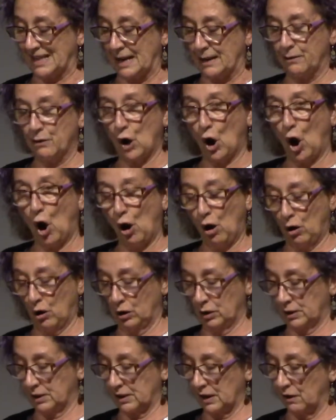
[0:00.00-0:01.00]
in the
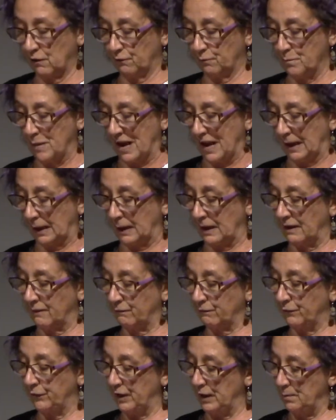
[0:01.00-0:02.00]
hearts of male and
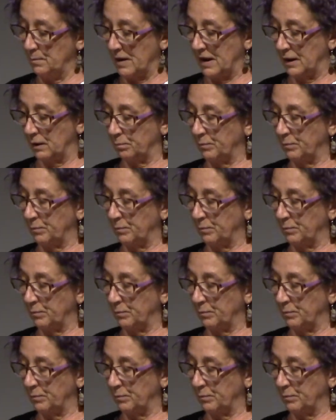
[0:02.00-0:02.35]
female